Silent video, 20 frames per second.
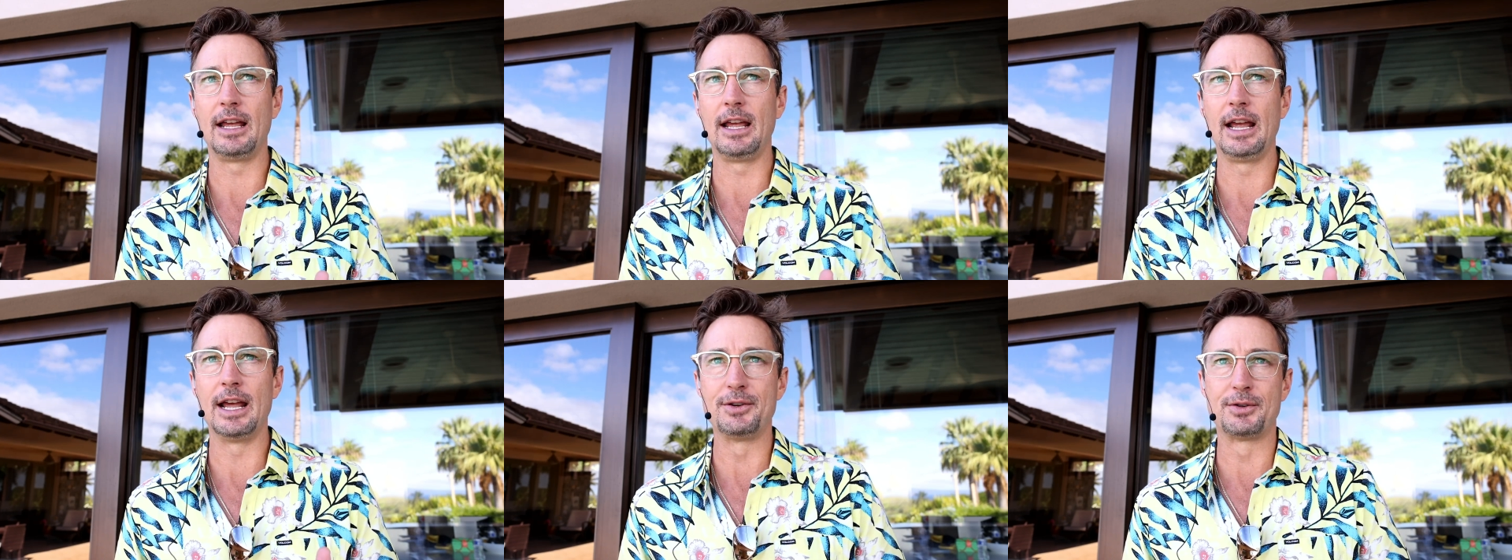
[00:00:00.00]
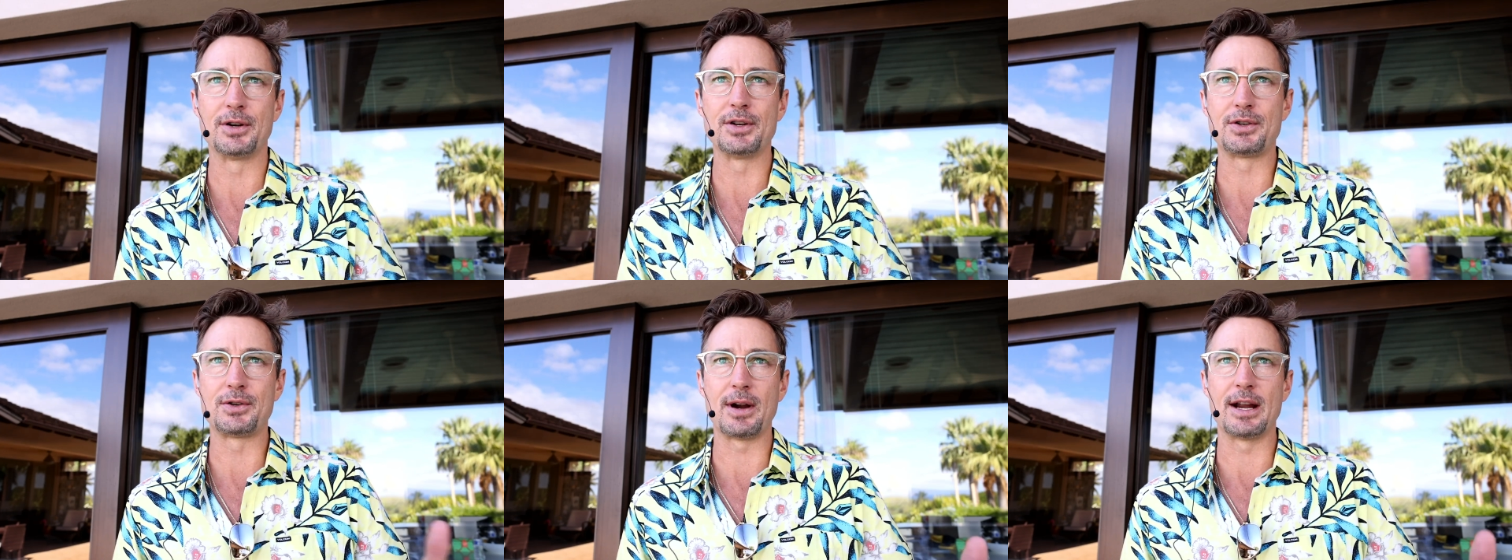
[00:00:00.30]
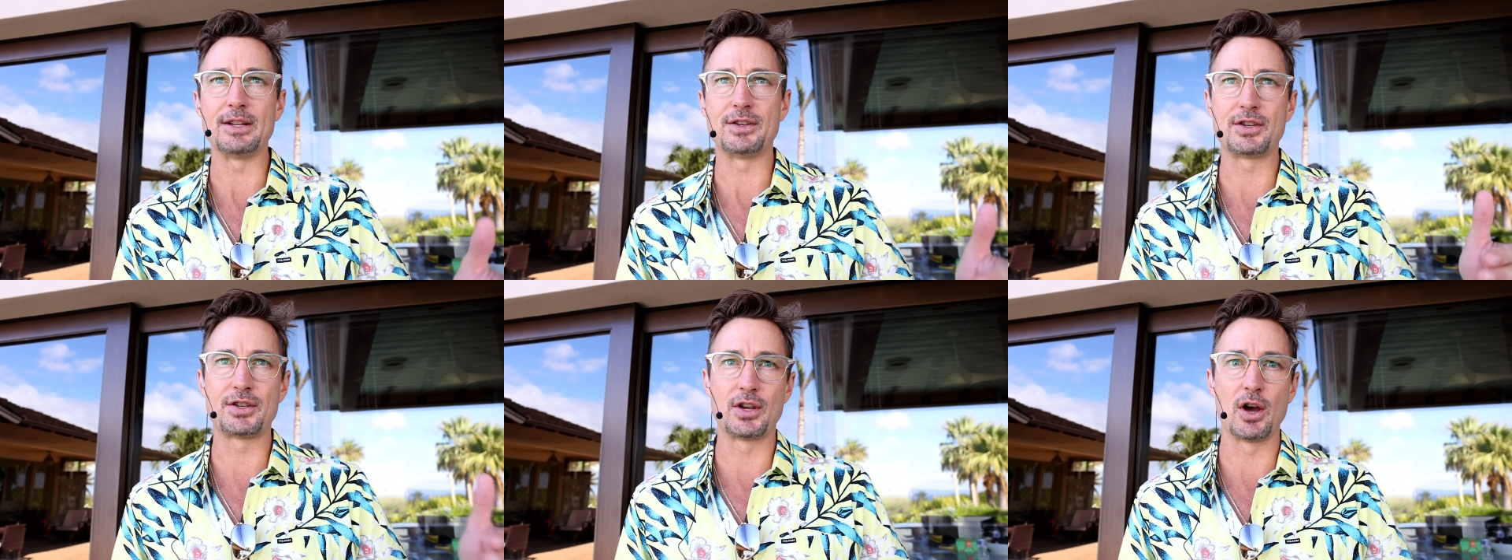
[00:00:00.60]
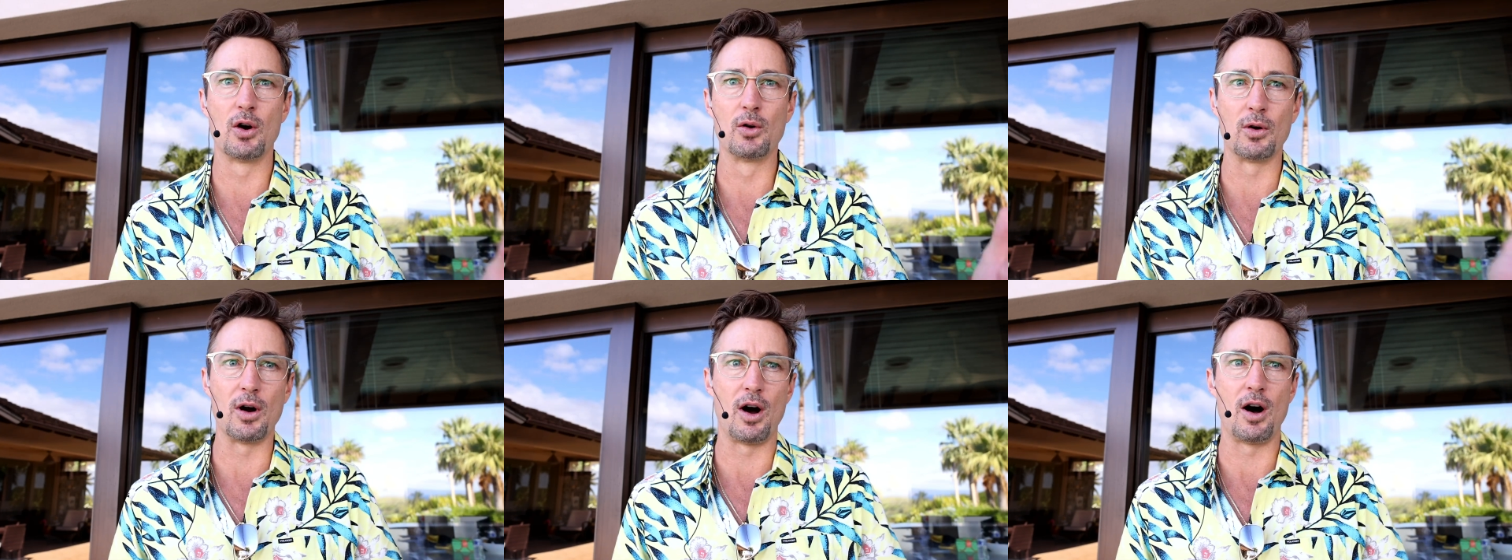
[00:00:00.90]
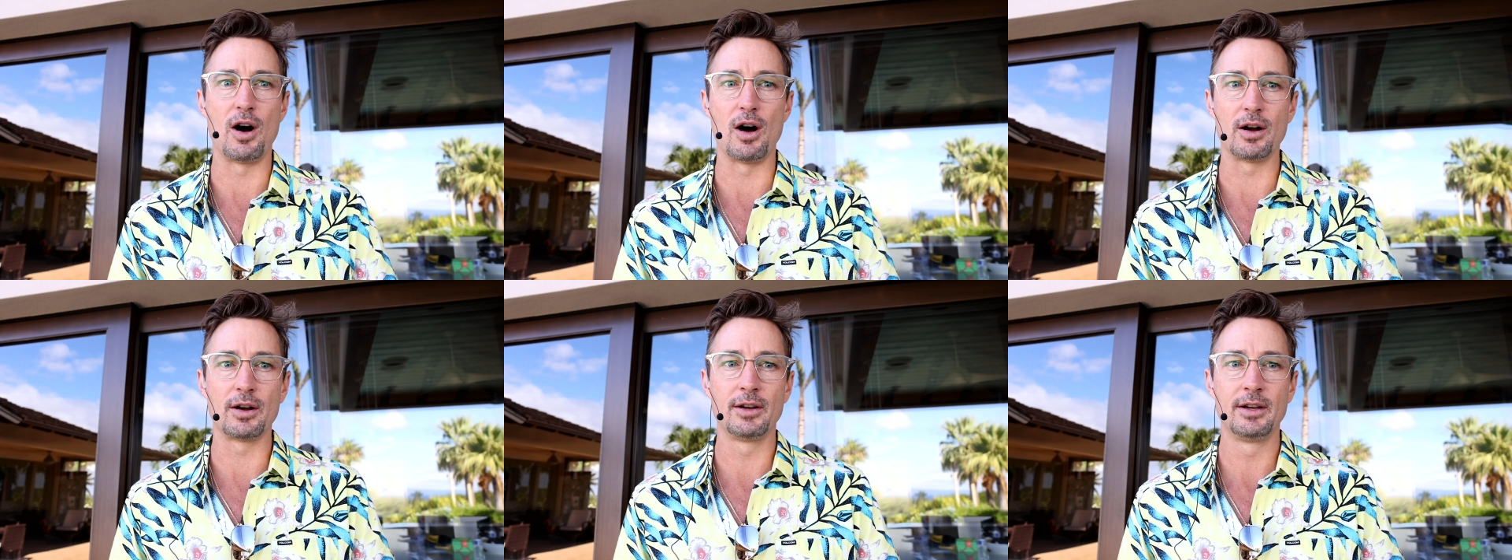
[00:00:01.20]
interest rates so
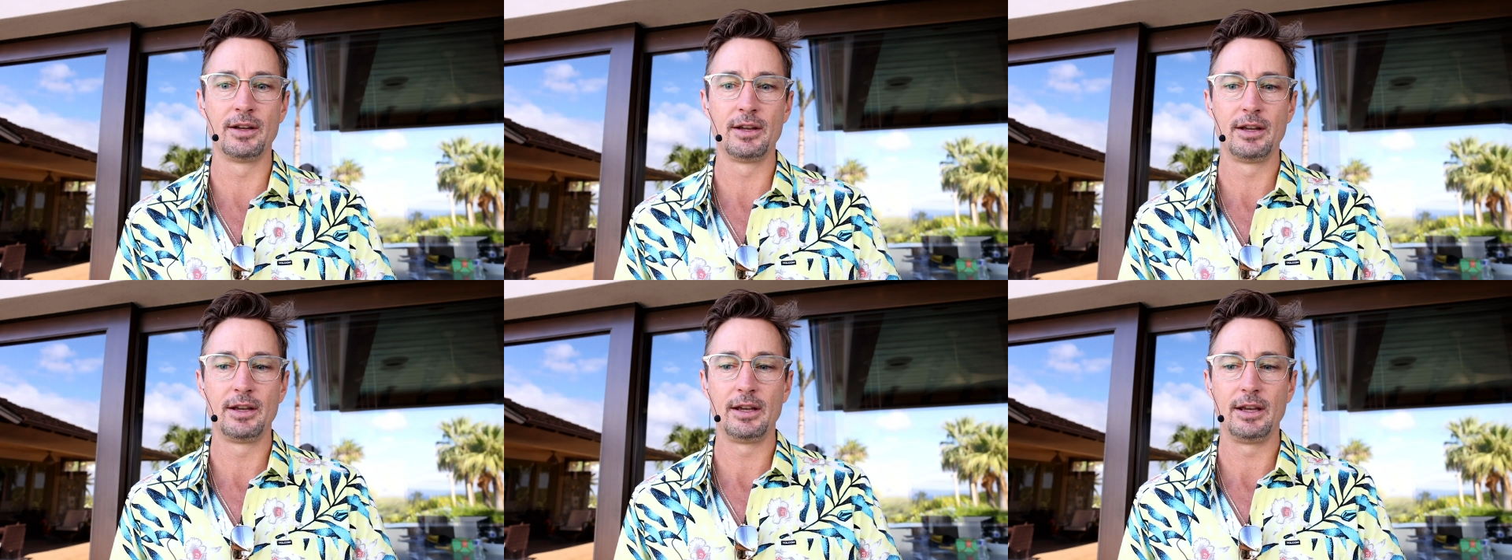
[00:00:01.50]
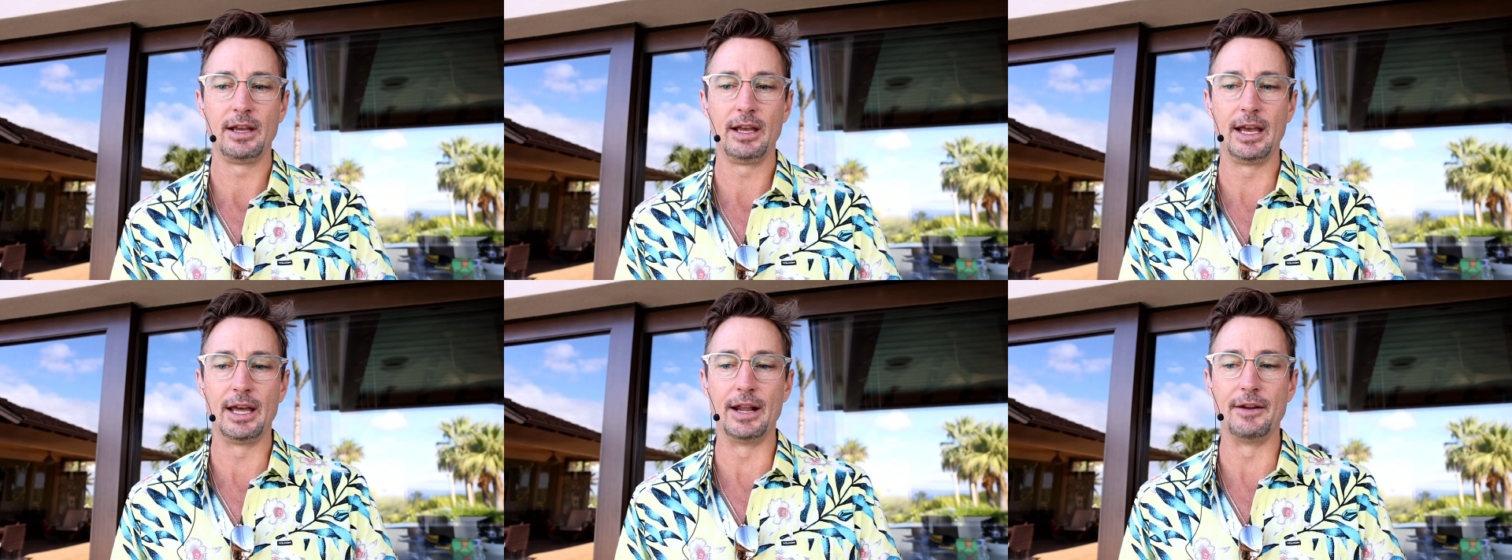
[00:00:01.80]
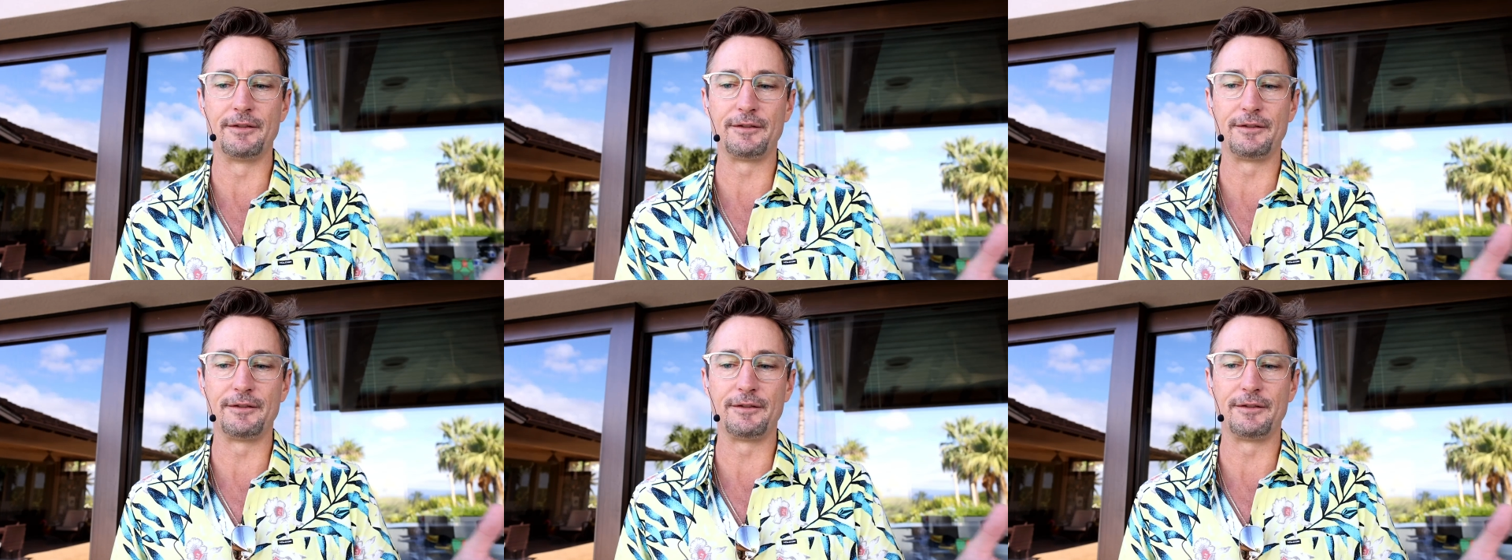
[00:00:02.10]
wrong and